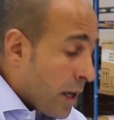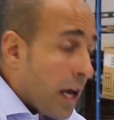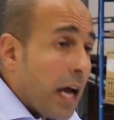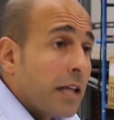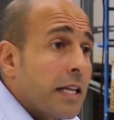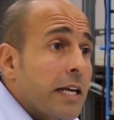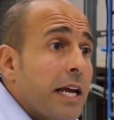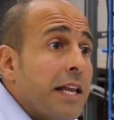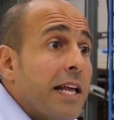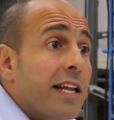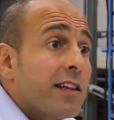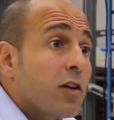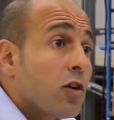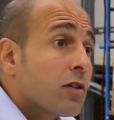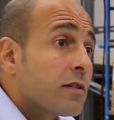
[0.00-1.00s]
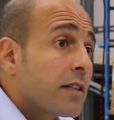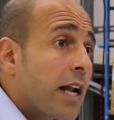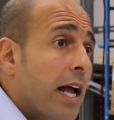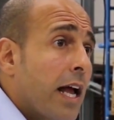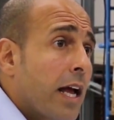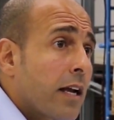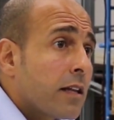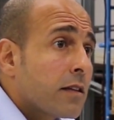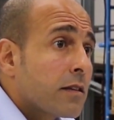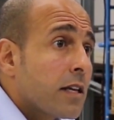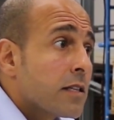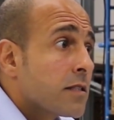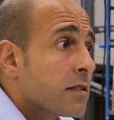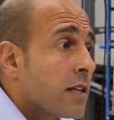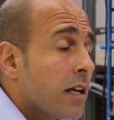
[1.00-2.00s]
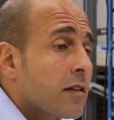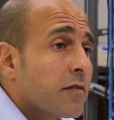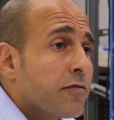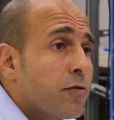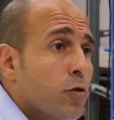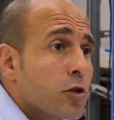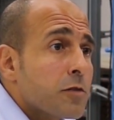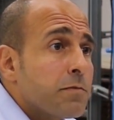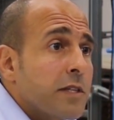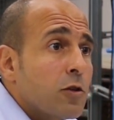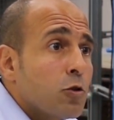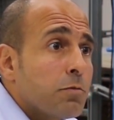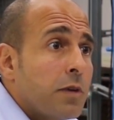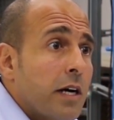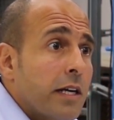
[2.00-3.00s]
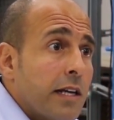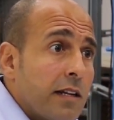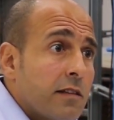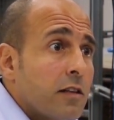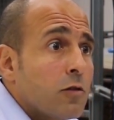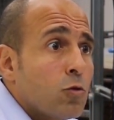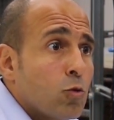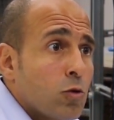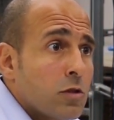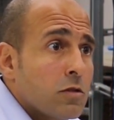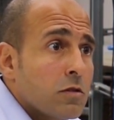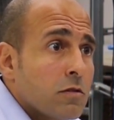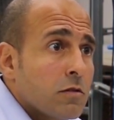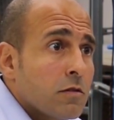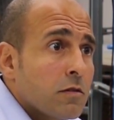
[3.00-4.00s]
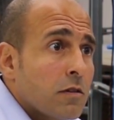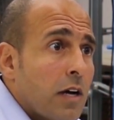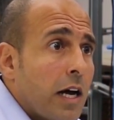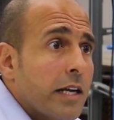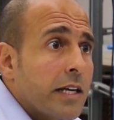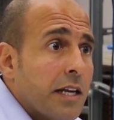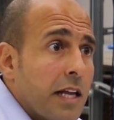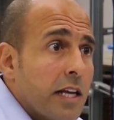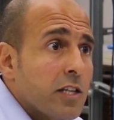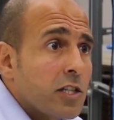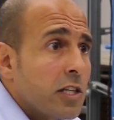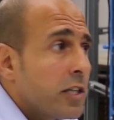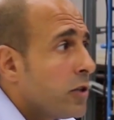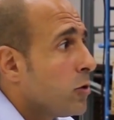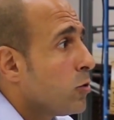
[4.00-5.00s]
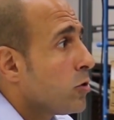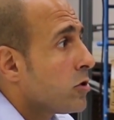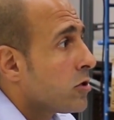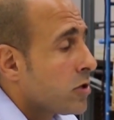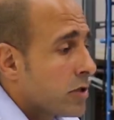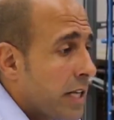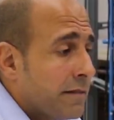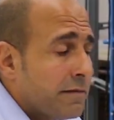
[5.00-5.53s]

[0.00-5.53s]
And again, Hilti on Track does not force me to buy Hilti tools. I can actually use the